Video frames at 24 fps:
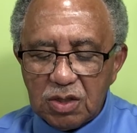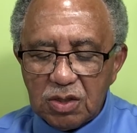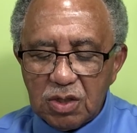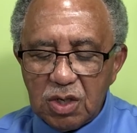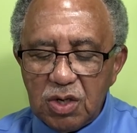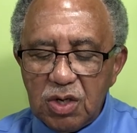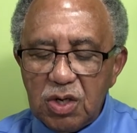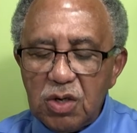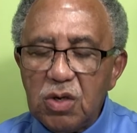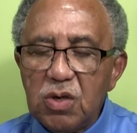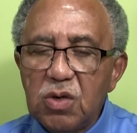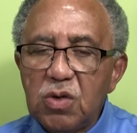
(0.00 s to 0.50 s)
the
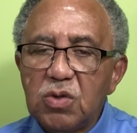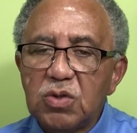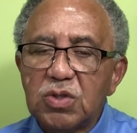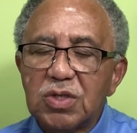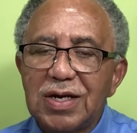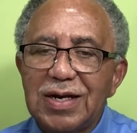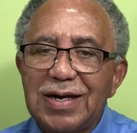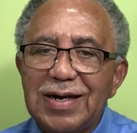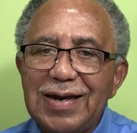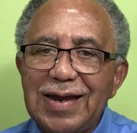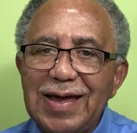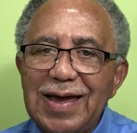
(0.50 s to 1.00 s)
news
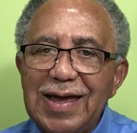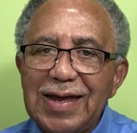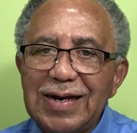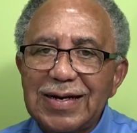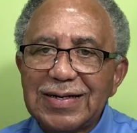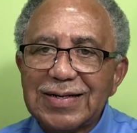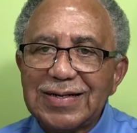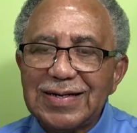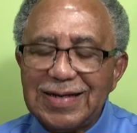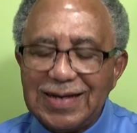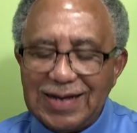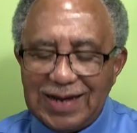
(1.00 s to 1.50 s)

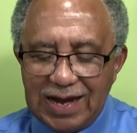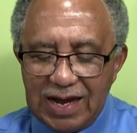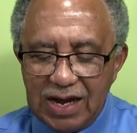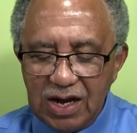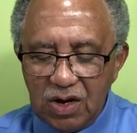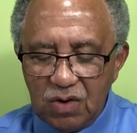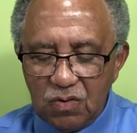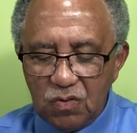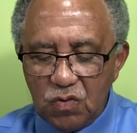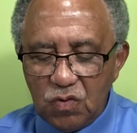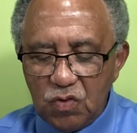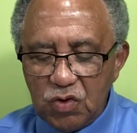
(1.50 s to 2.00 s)
likely
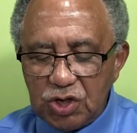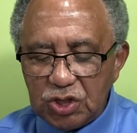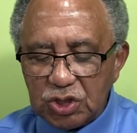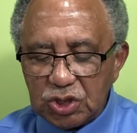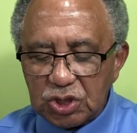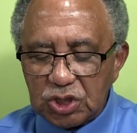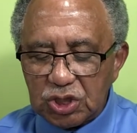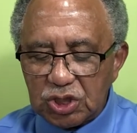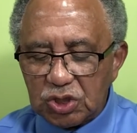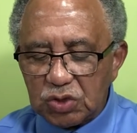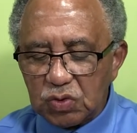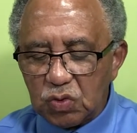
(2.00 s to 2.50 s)
had
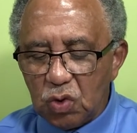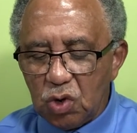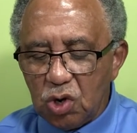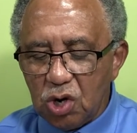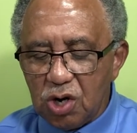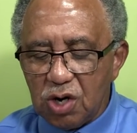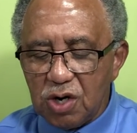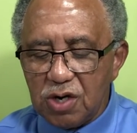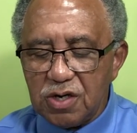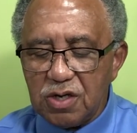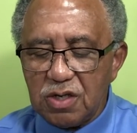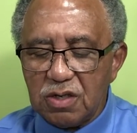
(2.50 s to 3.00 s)
reached this
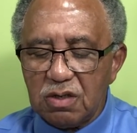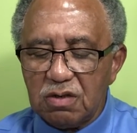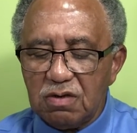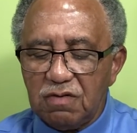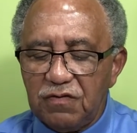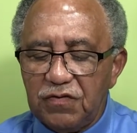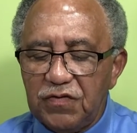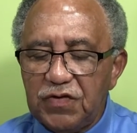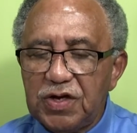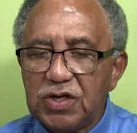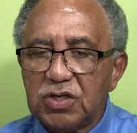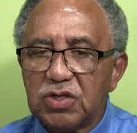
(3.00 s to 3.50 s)
royal
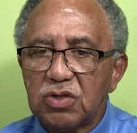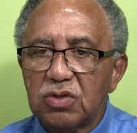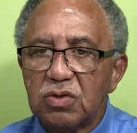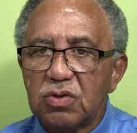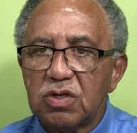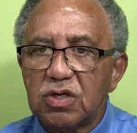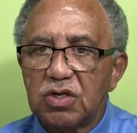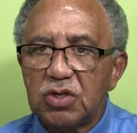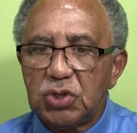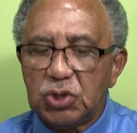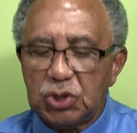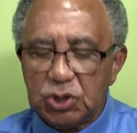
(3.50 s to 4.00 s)
official
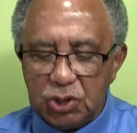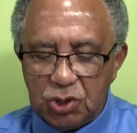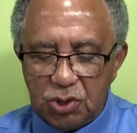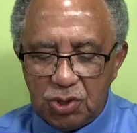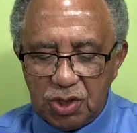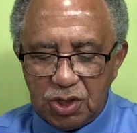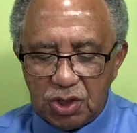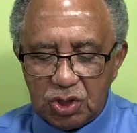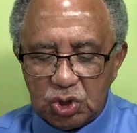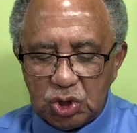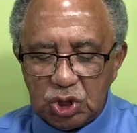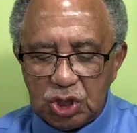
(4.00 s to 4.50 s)

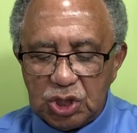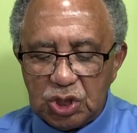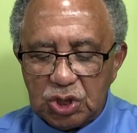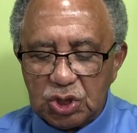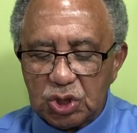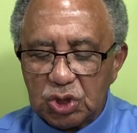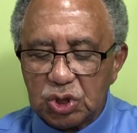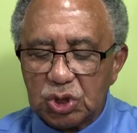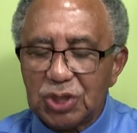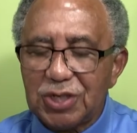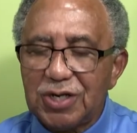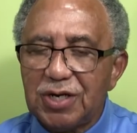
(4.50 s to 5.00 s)
concerning
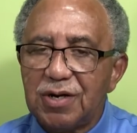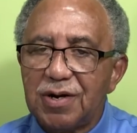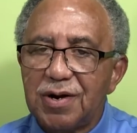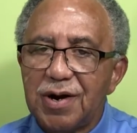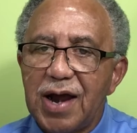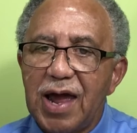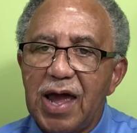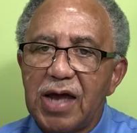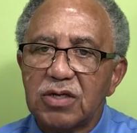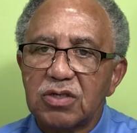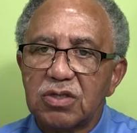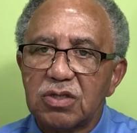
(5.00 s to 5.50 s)
Jesus'
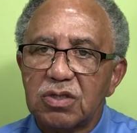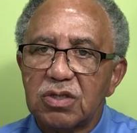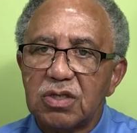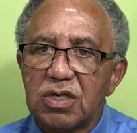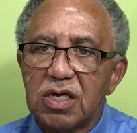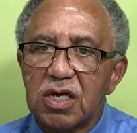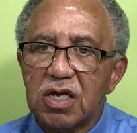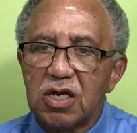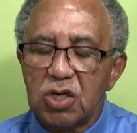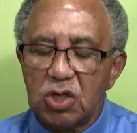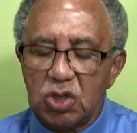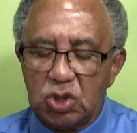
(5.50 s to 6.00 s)
interaction
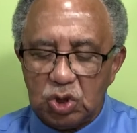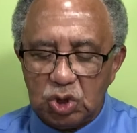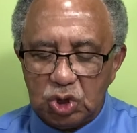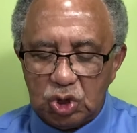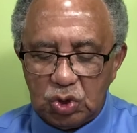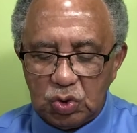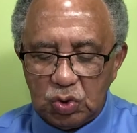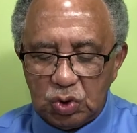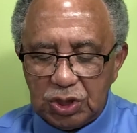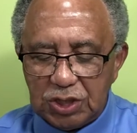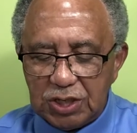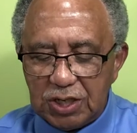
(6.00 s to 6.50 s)
in
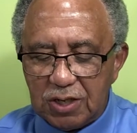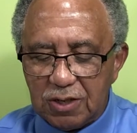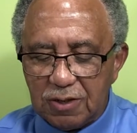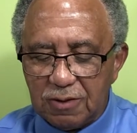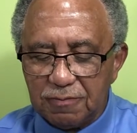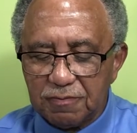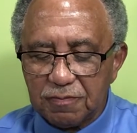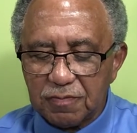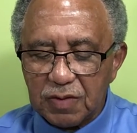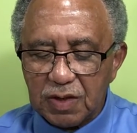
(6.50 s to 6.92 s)
Judea